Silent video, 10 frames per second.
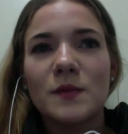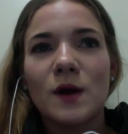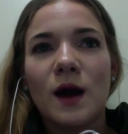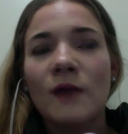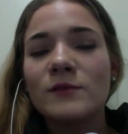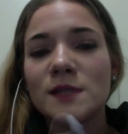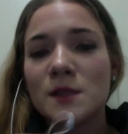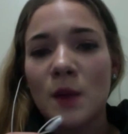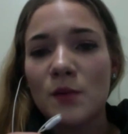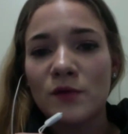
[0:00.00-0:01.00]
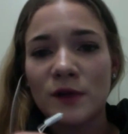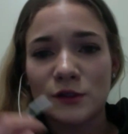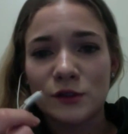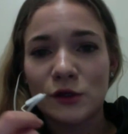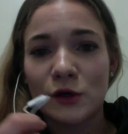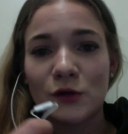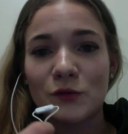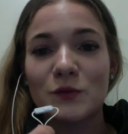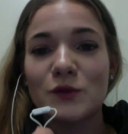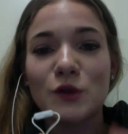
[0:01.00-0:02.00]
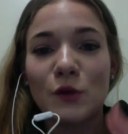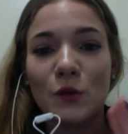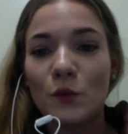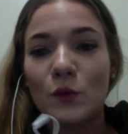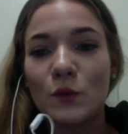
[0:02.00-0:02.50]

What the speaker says: obviously my professors are so